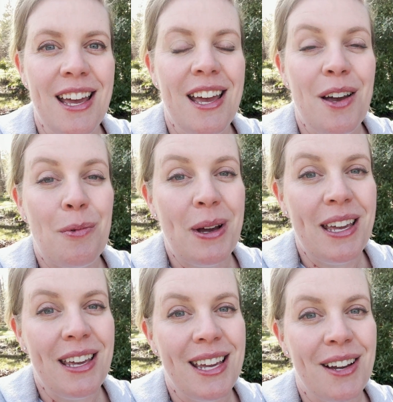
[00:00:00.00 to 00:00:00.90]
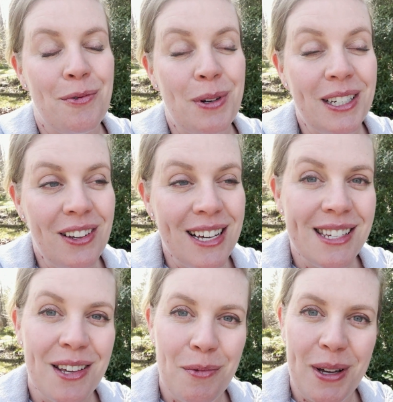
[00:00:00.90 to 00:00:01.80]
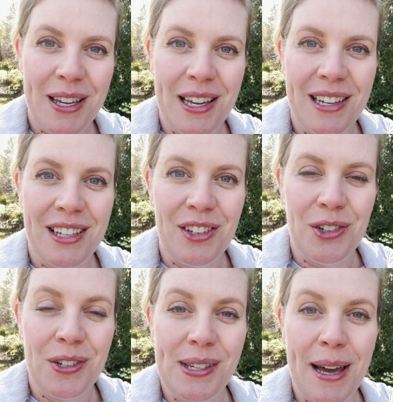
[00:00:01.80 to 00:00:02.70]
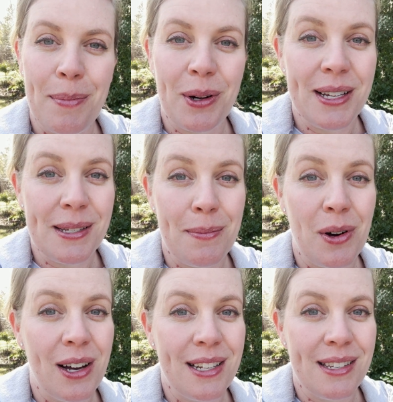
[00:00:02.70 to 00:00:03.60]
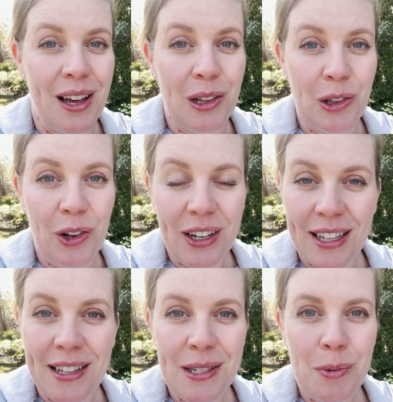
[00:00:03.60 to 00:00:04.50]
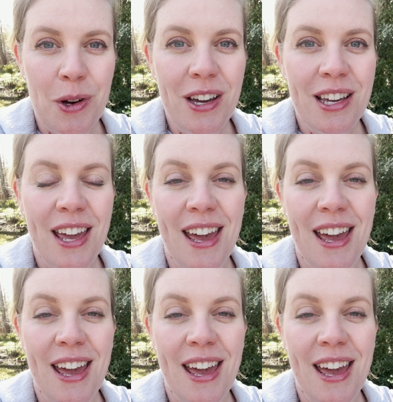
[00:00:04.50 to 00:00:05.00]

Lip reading: We realise that we use our bodies and minds a lot in this work,